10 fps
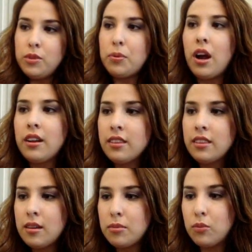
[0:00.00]
the product
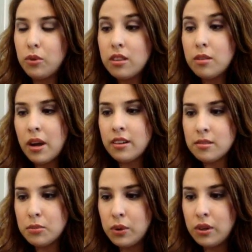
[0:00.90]
that one of the
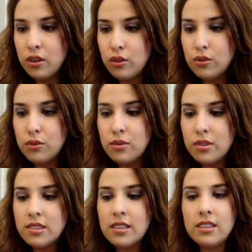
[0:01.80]
products I'm going to
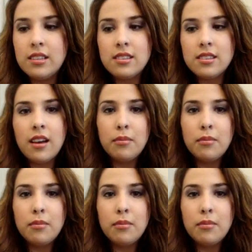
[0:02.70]
use is